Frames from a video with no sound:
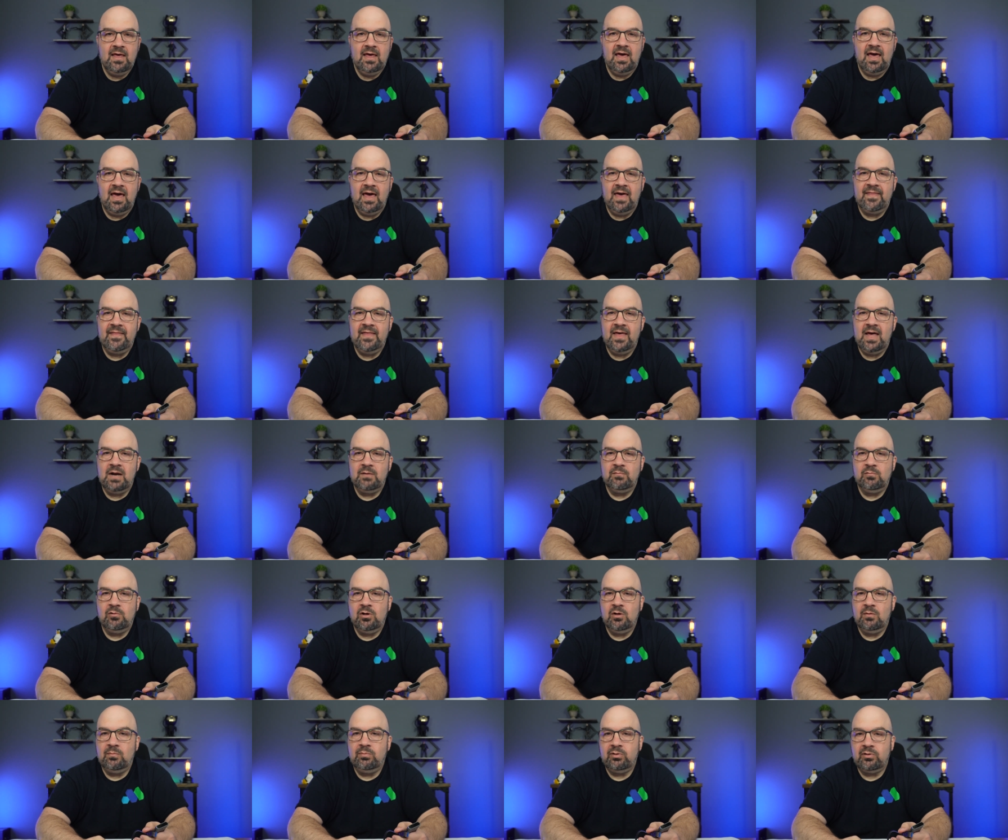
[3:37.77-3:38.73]
and then
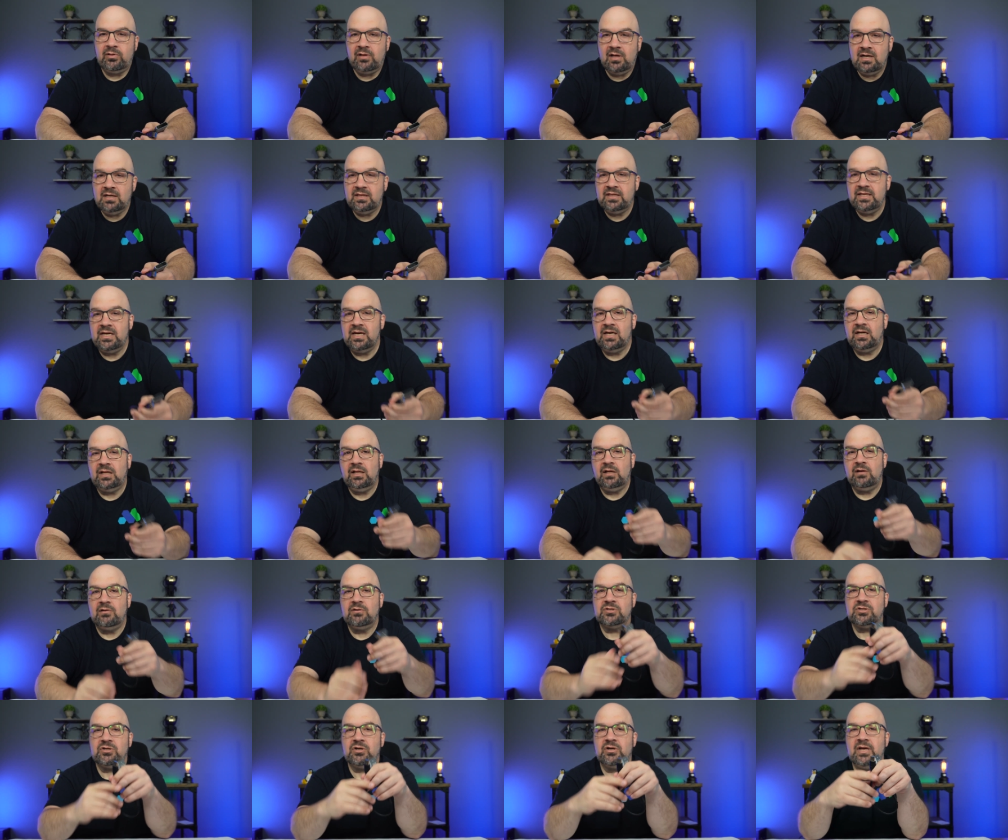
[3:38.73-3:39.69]
we'll plug the
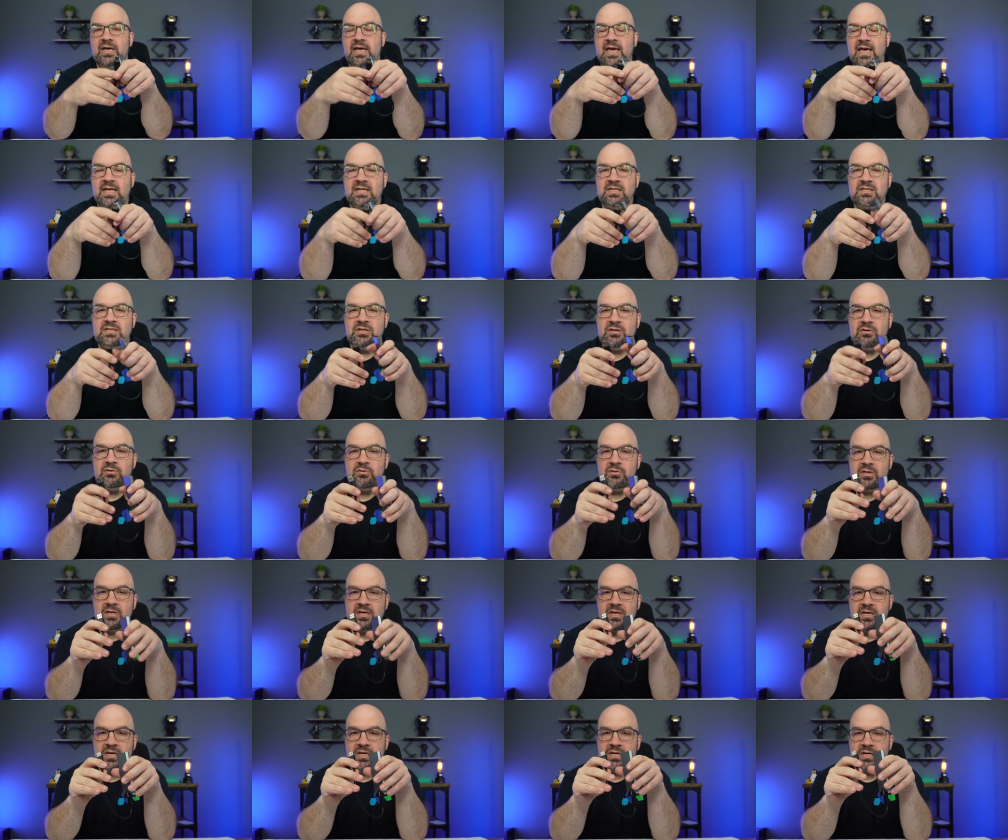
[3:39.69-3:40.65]
enclosure into
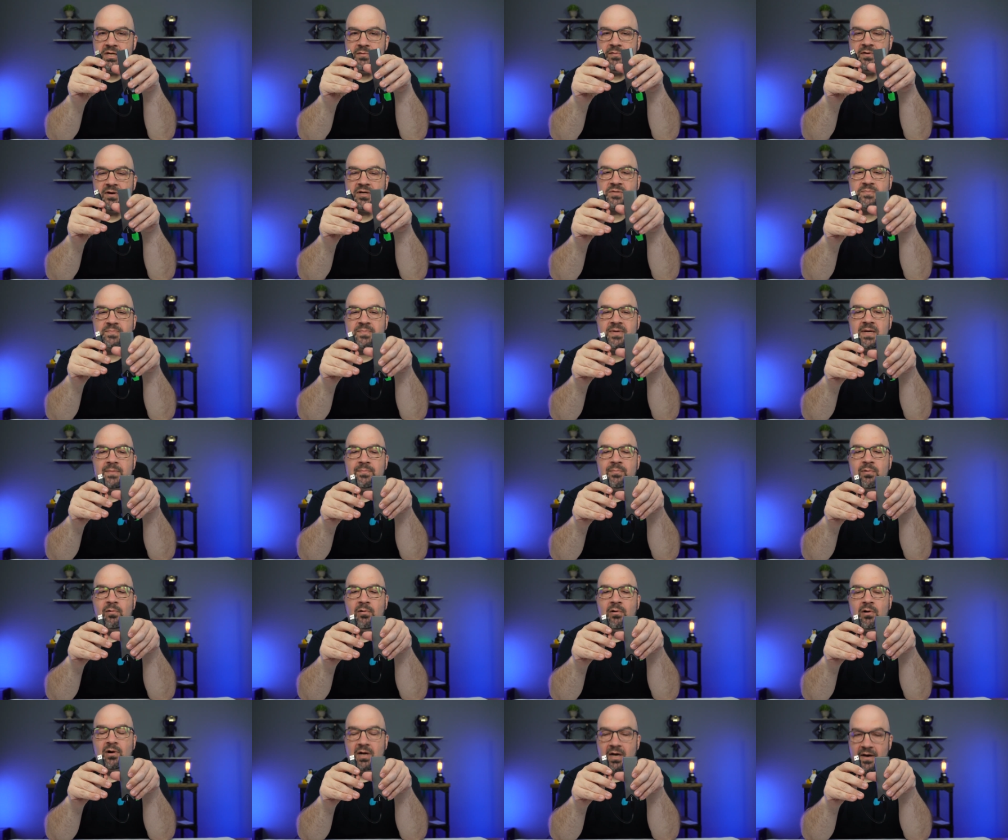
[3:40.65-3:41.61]
the USB
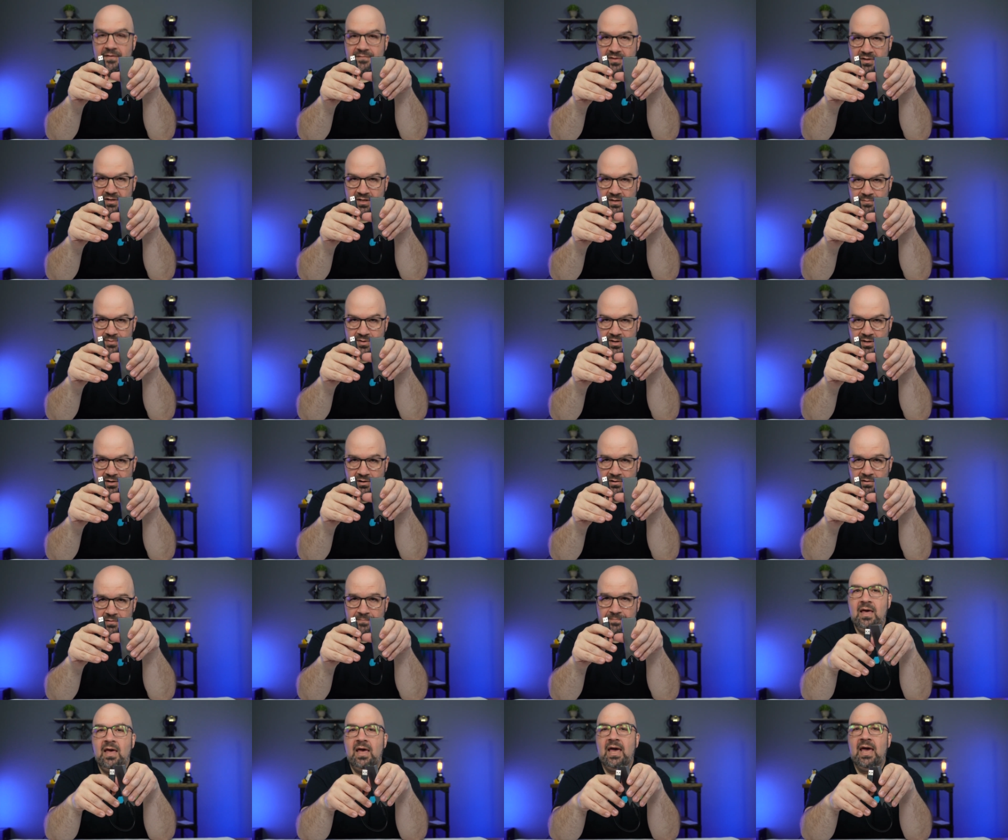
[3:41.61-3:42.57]
port of the
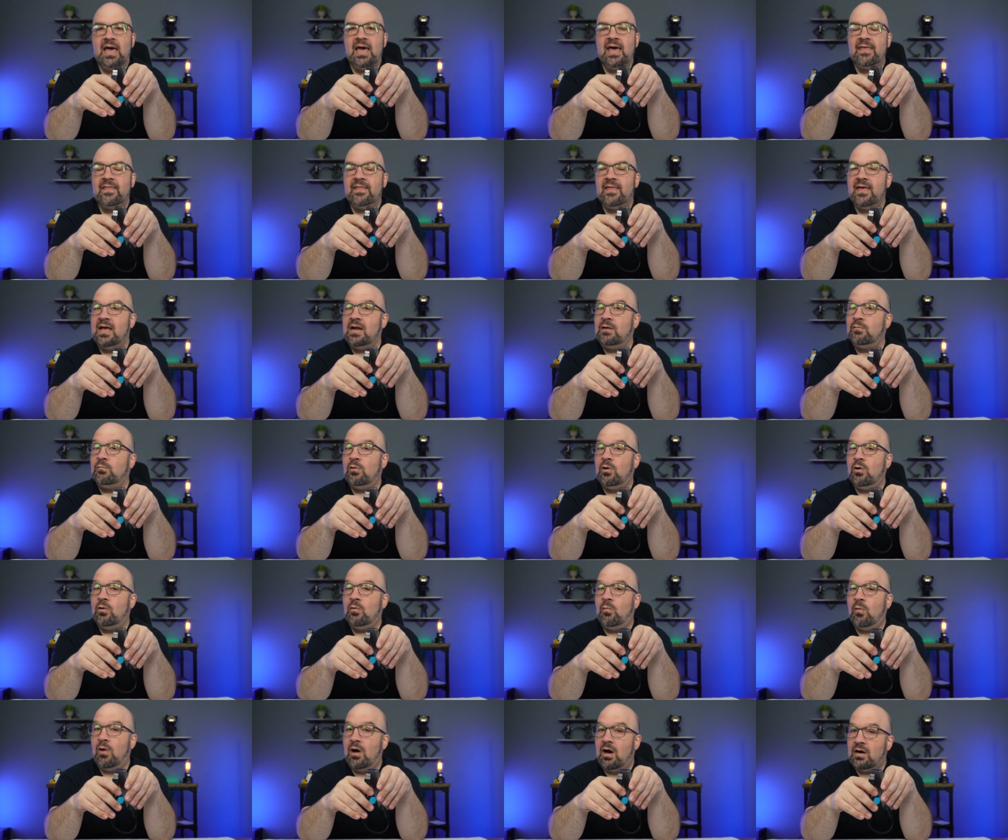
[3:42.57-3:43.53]
computer, and then
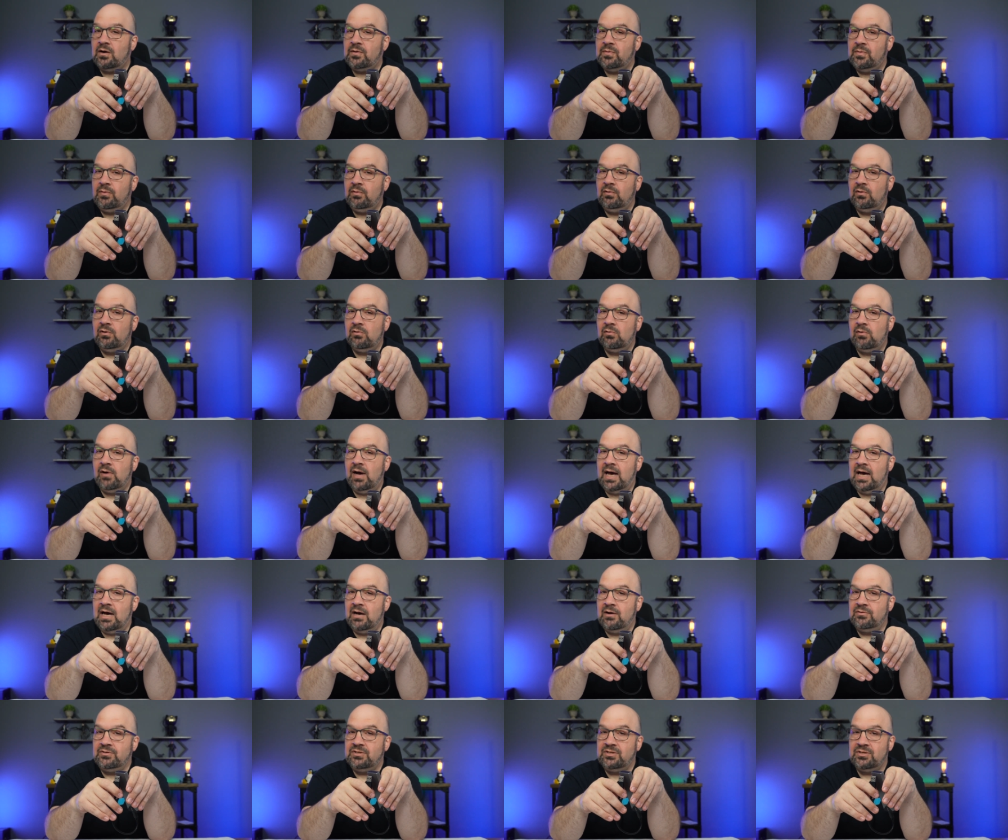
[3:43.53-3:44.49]
we'll walk through
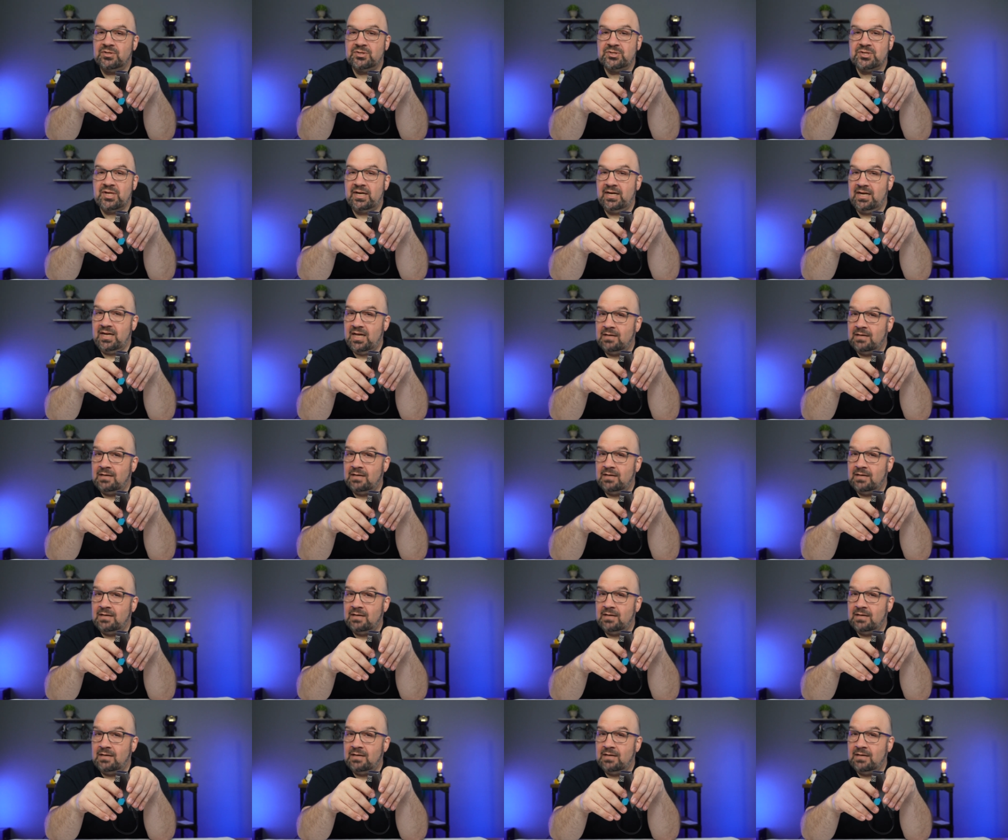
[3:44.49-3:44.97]
how to set it